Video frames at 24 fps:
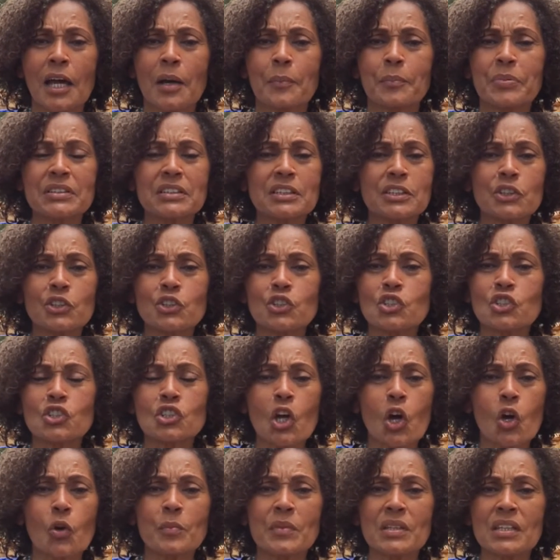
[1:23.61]
But there's
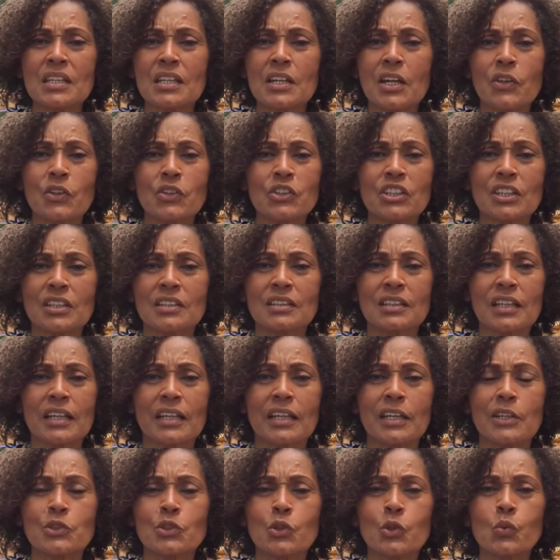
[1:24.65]
so many other young
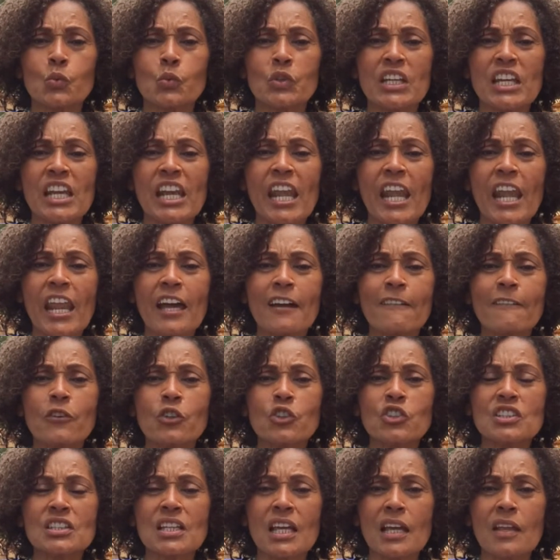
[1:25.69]
ladies who would never
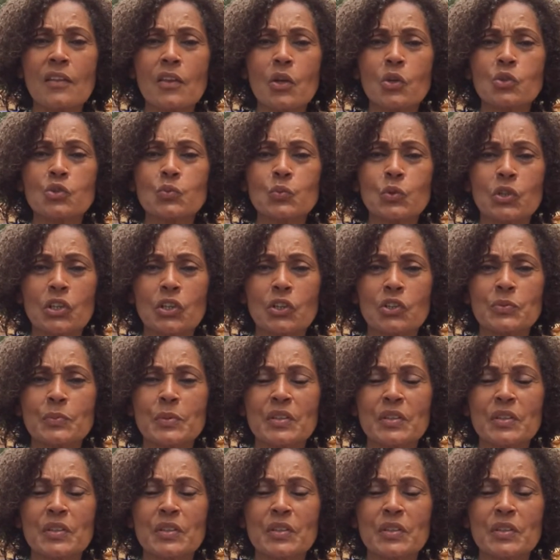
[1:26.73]
say those words,